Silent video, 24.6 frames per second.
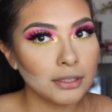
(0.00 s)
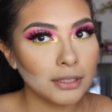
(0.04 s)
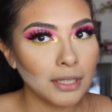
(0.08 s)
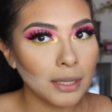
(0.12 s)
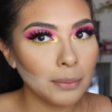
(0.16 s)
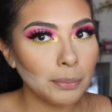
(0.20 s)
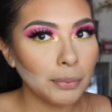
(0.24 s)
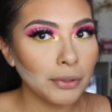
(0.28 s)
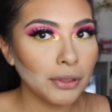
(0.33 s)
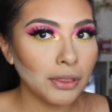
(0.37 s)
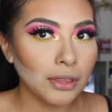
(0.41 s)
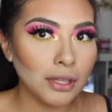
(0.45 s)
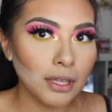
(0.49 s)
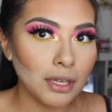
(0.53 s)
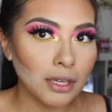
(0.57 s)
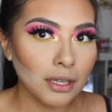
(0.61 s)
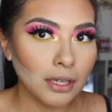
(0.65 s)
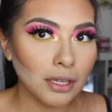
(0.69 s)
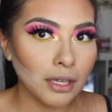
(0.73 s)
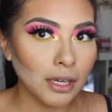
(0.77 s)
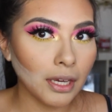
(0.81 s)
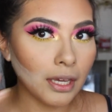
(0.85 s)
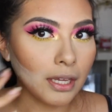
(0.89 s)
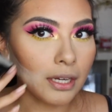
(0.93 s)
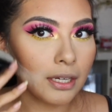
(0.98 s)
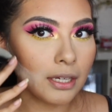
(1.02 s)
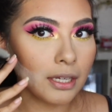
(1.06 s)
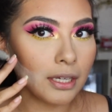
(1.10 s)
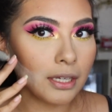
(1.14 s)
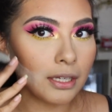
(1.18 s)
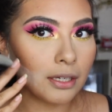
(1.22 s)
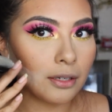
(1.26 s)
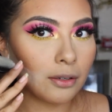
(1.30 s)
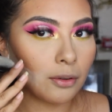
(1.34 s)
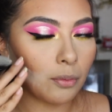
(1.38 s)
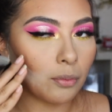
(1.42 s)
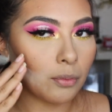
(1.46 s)
type of thing, and
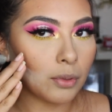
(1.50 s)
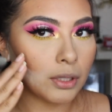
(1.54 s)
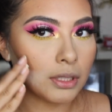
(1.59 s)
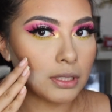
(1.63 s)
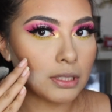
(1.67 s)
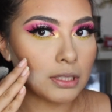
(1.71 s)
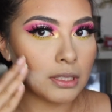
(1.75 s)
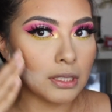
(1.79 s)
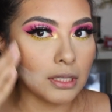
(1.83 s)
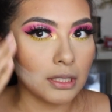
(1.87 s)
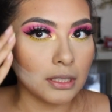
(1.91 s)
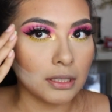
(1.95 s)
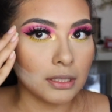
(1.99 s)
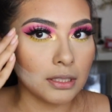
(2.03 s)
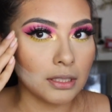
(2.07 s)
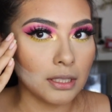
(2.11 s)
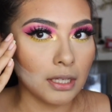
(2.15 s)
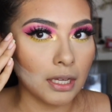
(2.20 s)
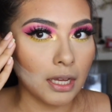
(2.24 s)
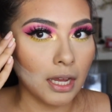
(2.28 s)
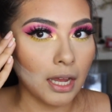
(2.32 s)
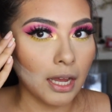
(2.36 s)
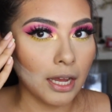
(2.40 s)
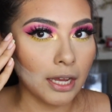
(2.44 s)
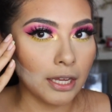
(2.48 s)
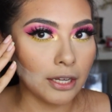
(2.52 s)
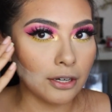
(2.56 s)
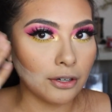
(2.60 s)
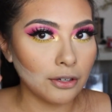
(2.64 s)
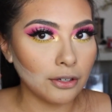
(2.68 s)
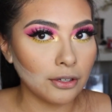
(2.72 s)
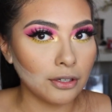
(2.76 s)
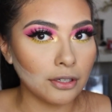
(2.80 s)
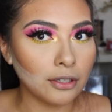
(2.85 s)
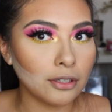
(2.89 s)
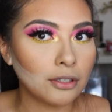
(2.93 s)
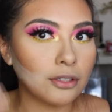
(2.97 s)
then once it's
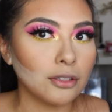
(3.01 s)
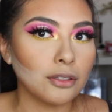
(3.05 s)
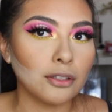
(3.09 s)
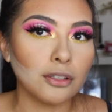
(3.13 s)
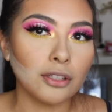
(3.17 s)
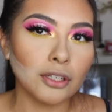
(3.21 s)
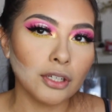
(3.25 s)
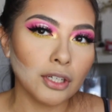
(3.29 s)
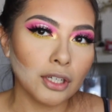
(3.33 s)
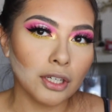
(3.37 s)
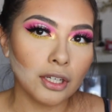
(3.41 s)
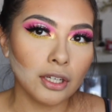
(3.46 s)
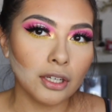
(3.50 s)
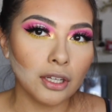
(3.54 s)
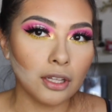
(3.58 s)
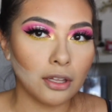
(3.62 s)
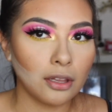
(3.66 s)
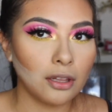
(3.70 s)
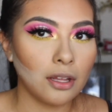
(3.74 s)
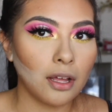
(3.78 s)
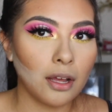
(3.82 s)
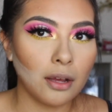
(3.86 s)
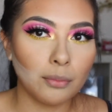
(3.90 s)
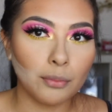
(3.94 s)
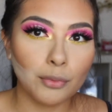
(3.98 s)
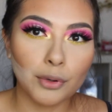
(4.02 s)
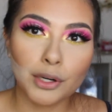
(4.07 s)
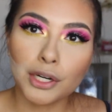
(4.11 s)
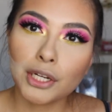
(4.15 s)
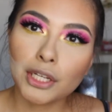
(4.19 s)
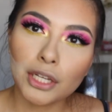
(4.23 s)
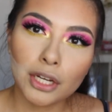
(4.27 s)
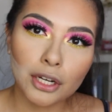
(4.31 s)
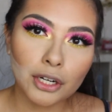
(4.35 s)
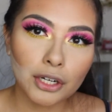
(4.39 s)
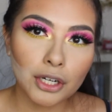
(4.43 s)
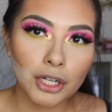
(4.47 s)
higher, you look a lot more
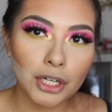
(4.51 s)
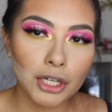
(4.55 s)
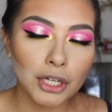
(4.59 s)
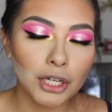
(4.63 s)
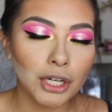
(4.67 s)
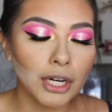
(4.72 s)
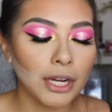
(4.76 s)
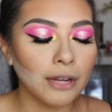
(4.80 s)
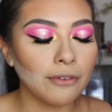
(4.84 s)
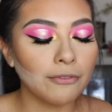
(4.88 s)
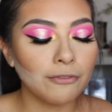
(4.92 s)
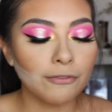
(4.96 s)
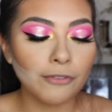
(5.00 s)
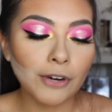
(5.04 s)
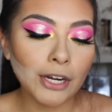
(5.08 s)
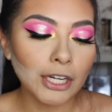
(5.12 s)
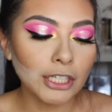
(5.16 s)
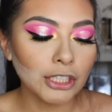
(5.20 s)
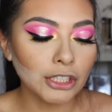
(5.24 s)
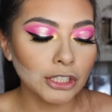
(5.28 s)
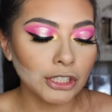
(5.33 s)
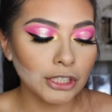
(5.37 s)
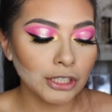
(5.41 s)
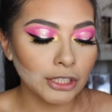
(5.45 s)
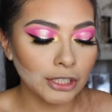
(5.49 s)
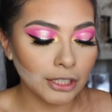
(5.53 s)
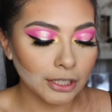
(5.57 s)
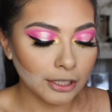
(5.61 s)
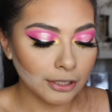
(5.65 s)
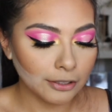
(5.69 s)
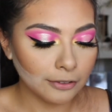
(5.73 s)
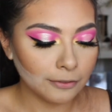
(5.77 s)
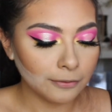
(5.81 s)
younger and fresh.